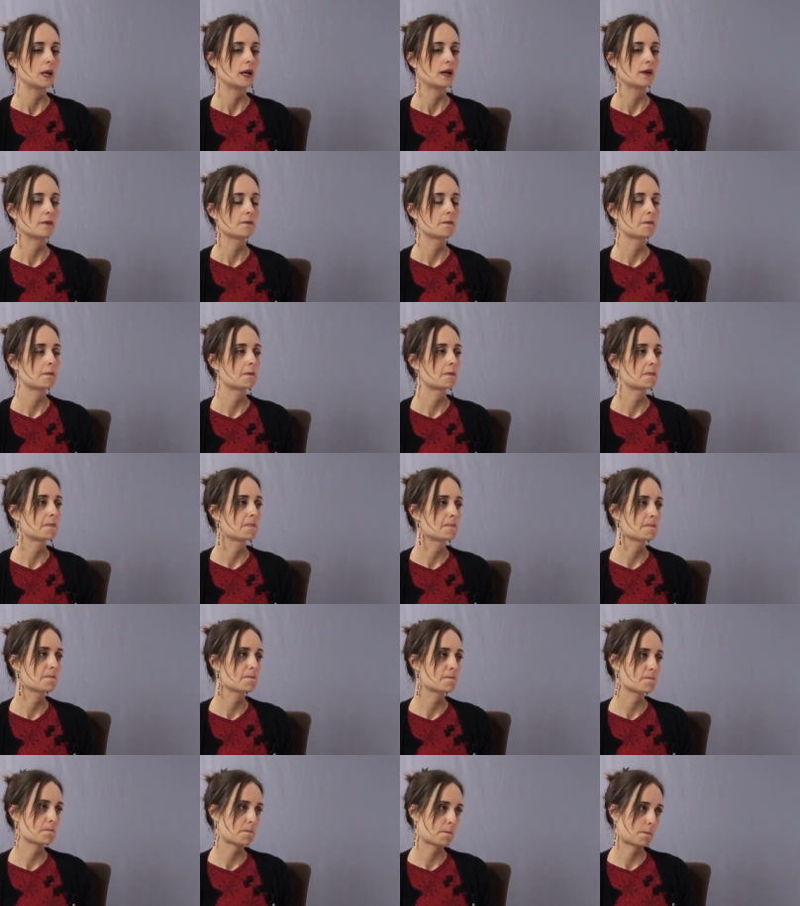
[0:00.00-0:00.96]
and it's my
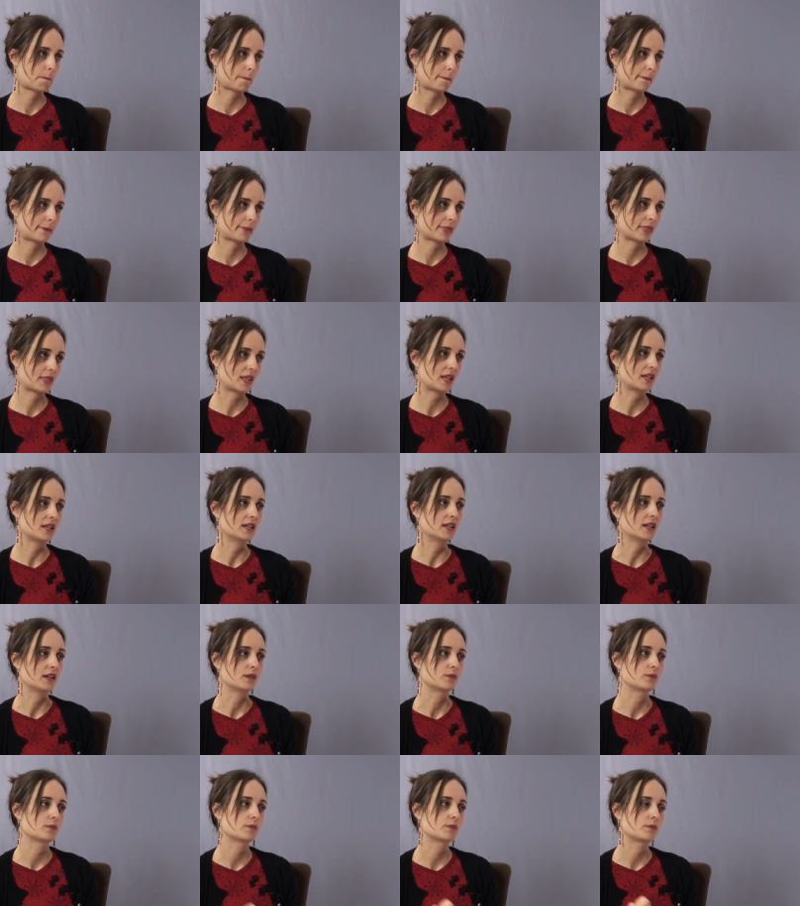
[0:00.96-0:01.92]
opinion of my partner's love
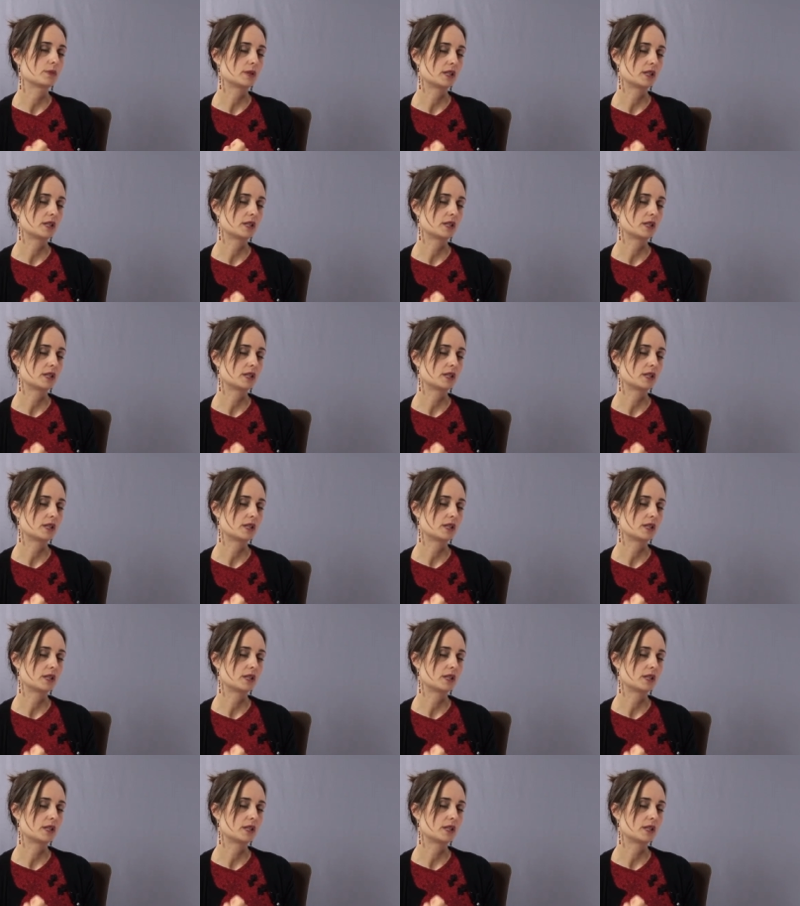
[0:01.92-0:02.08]
yeah, for me.